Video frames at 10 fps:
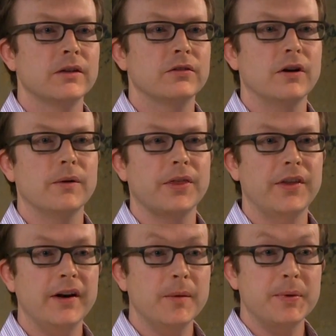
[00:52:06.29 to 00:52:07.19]
So in
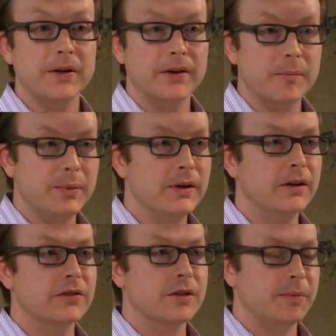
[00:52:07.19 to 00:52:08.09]
therapy or in a
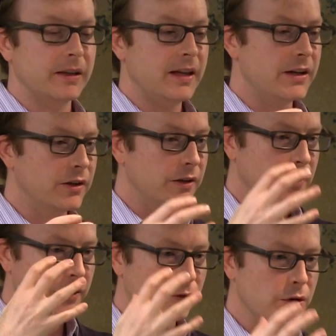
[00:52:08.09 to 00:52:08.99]
book or something like that, you're
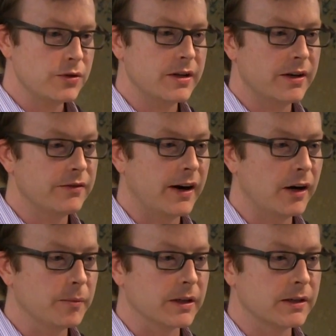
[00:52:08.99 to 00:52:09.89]
engrossed in an
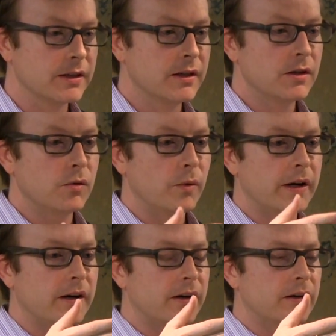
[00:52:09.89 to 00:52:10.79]
environment
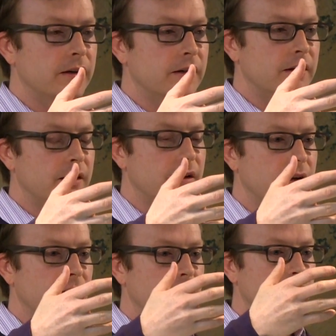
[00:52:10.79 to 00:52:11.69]
where
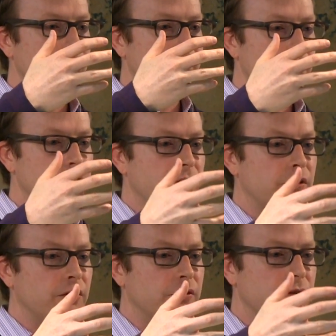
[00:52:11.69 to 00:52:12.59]
there's
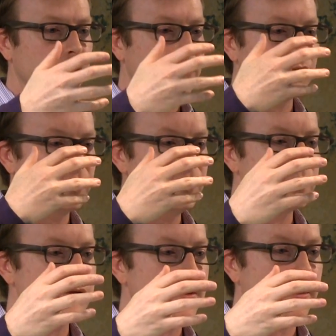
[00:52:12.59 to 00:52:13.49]
certain
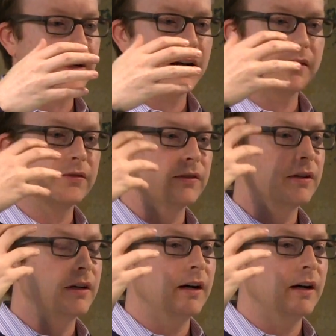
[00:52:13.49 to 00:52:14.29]
cues that are kind of